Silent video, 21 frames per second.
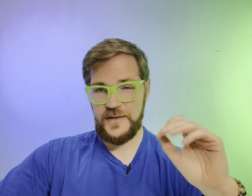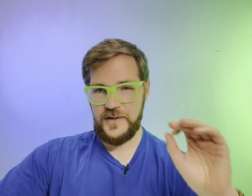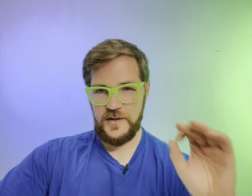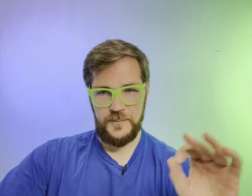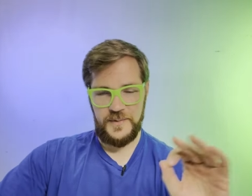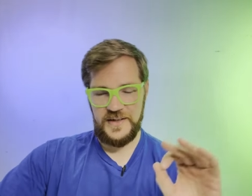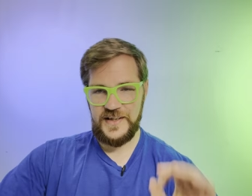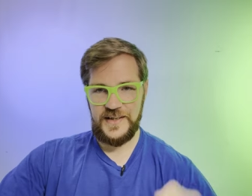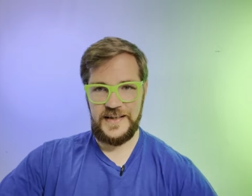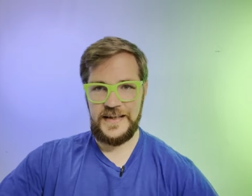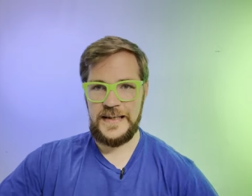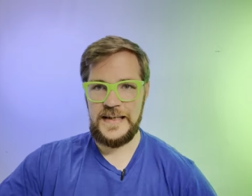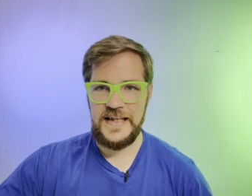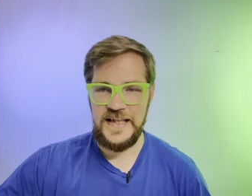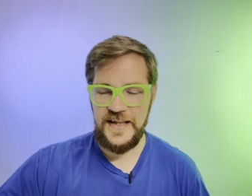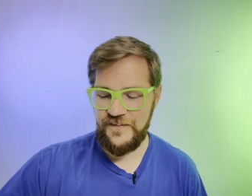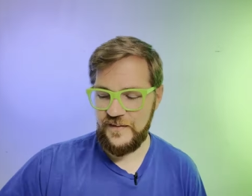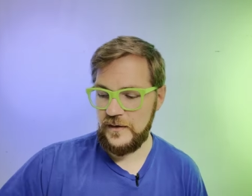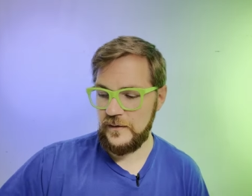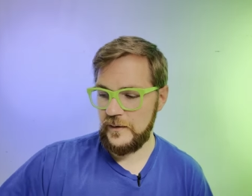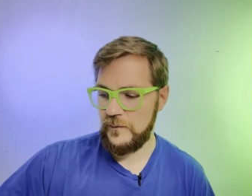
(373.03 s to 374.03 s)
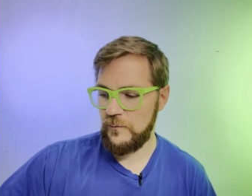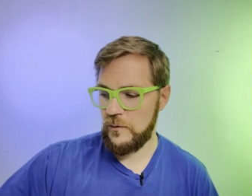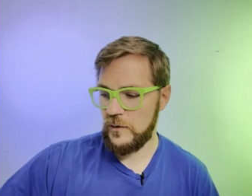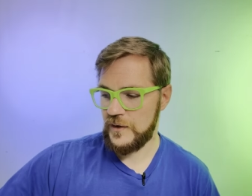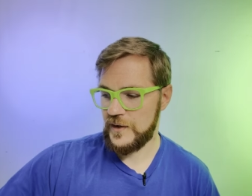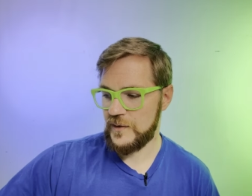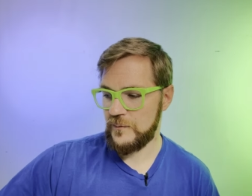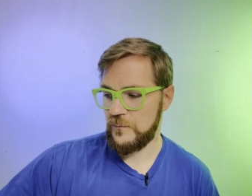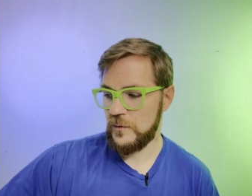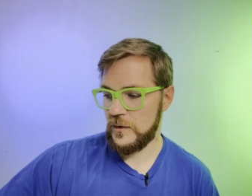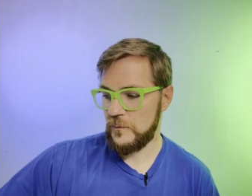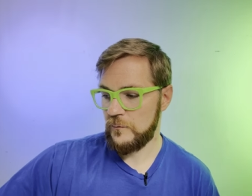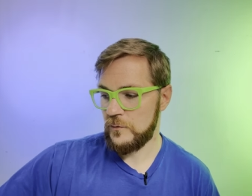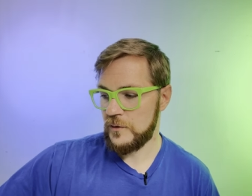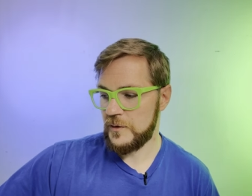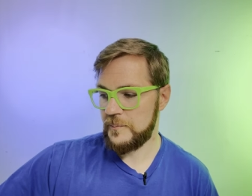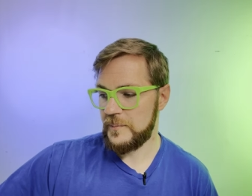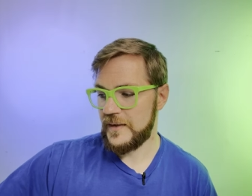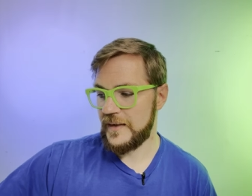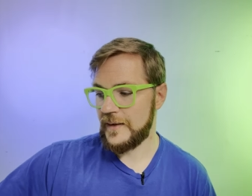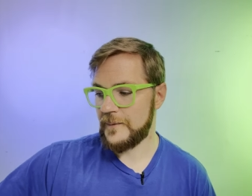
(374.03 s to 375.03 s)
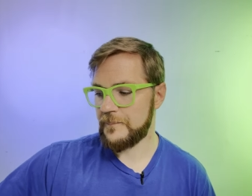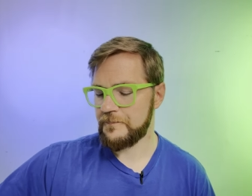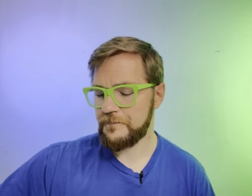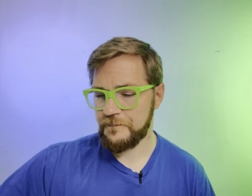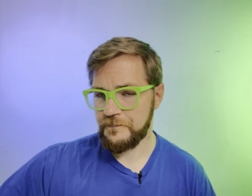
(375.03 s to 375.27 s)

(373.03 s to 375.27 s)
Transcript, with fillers: going to be significantly worse than what it would be